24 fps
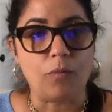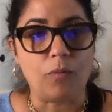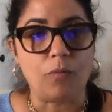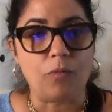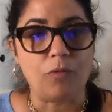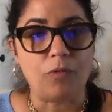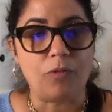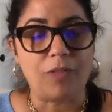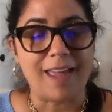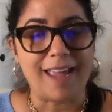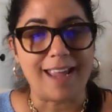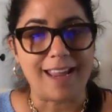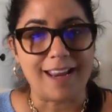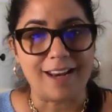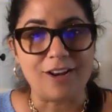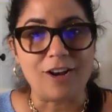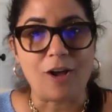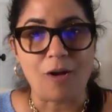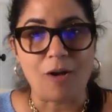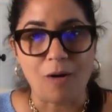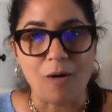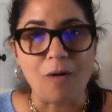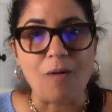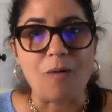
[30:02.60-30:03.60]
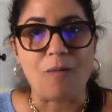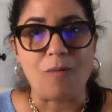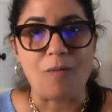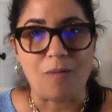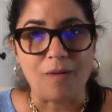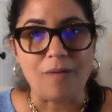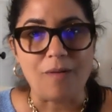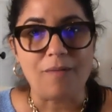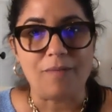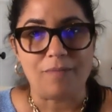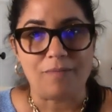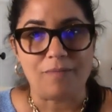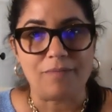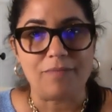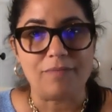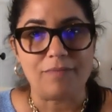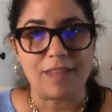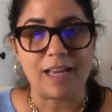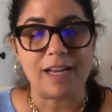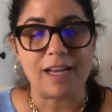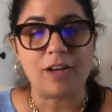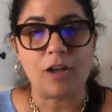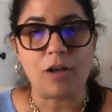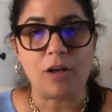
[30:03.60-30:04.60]
they know,
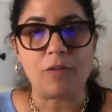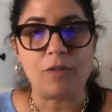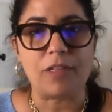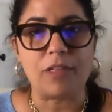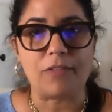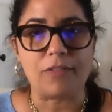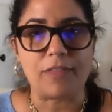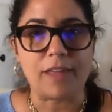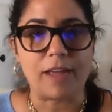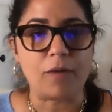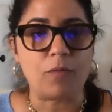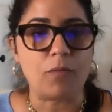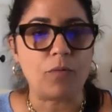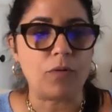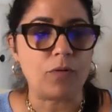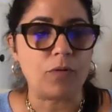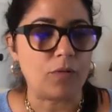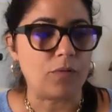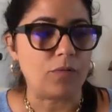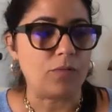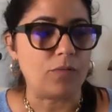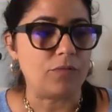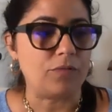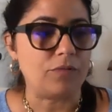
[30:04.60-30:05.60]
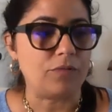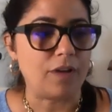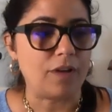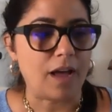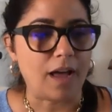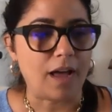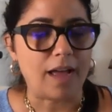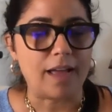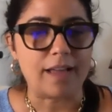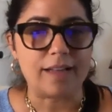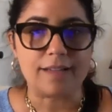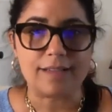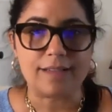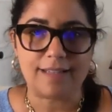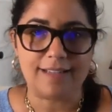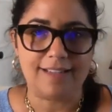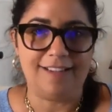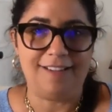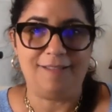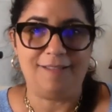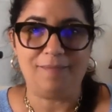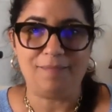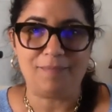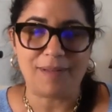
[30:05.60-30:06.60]
they know that they will not
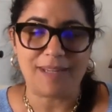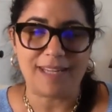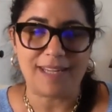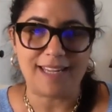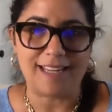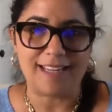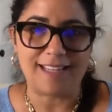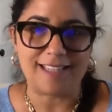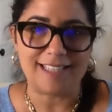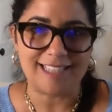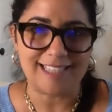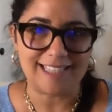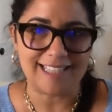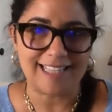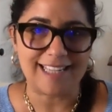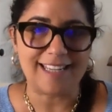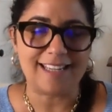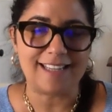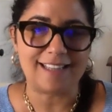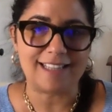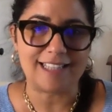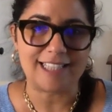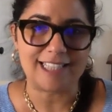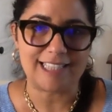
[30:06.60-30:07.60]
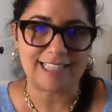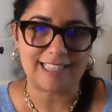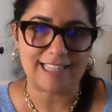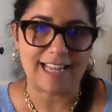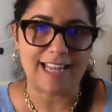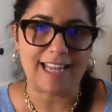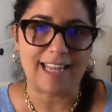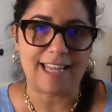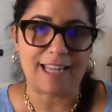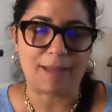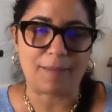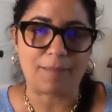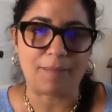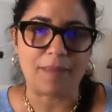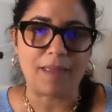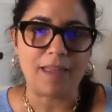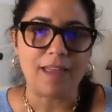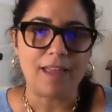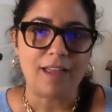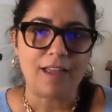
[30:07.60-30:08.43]
be seen the same